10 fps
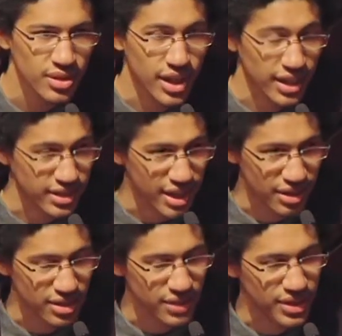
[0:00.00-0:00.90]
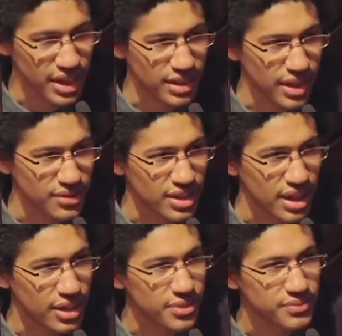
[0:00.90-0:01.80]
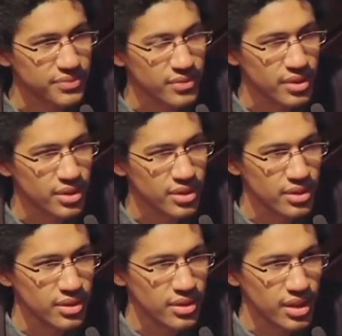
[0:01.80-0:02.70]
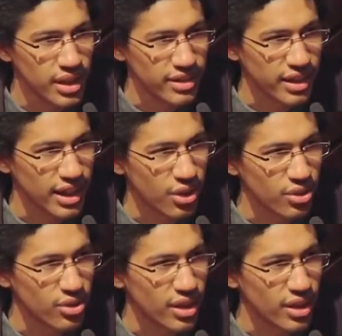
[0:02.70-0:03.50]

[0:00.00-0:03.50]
I got tired of living that lifestyle. As I got older,